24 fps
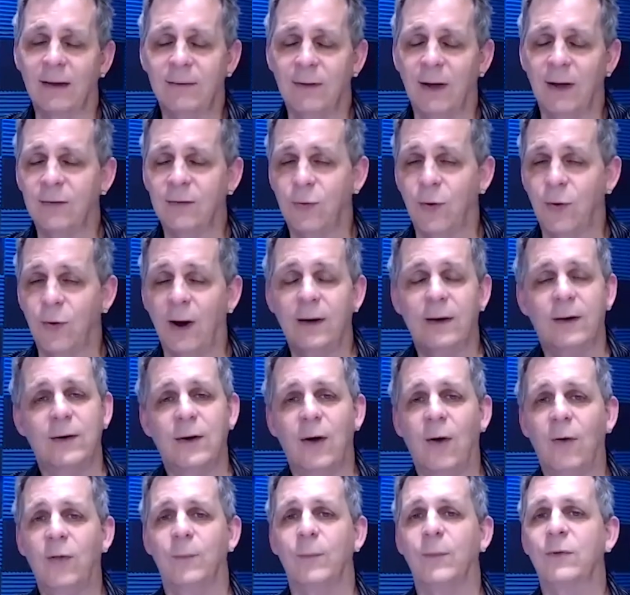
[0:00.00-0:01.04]
I, I try to
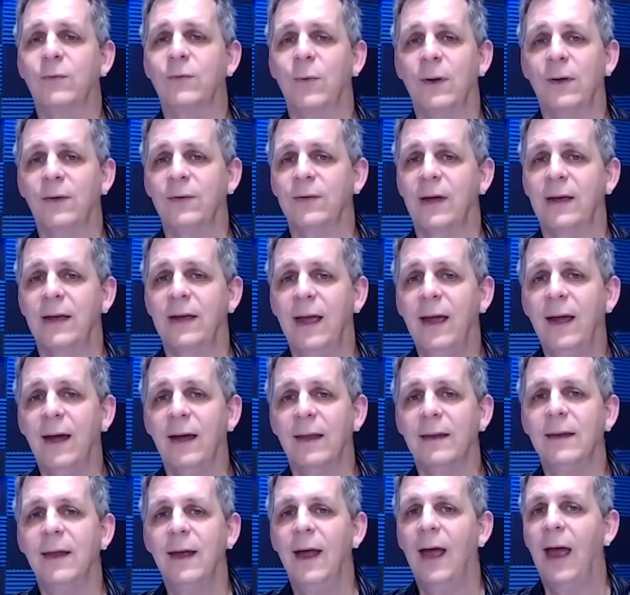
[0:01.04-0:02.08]
know them as well as I
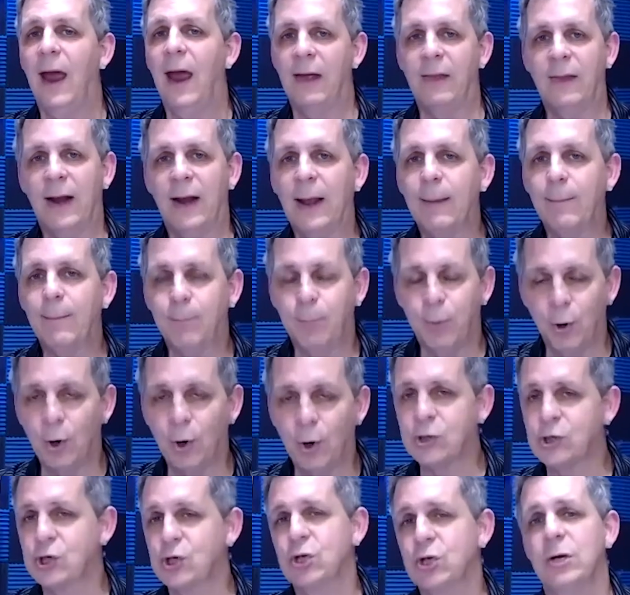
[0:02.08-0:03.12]
can, and then I
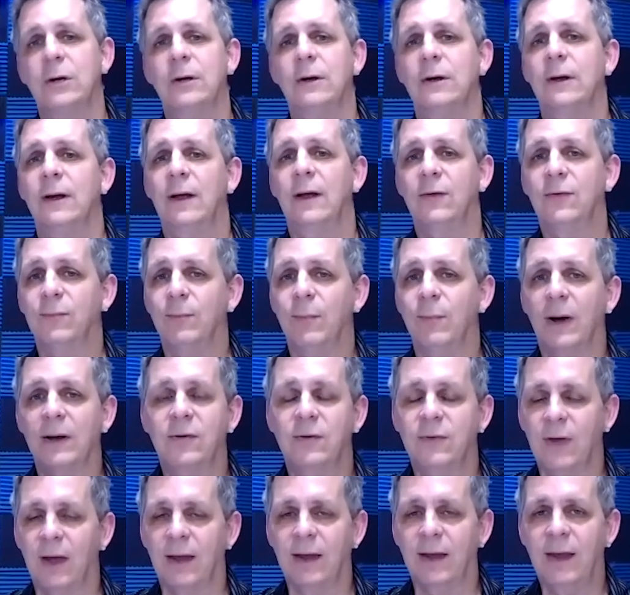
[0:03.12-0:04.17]
push as
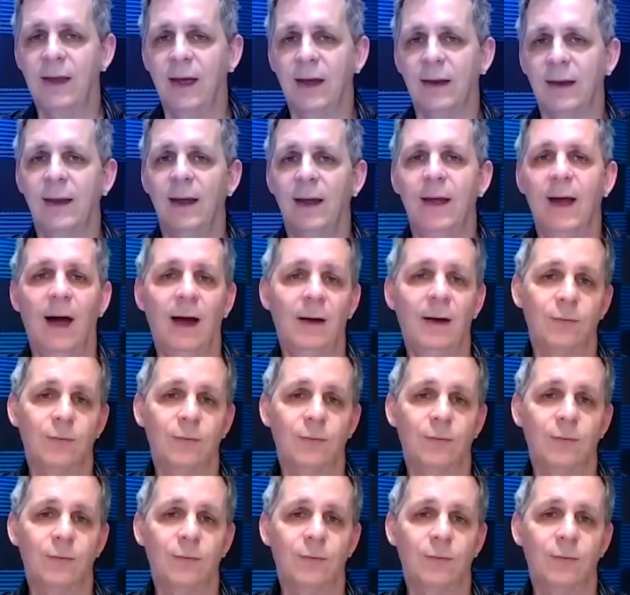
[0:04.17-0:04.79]
much as I can.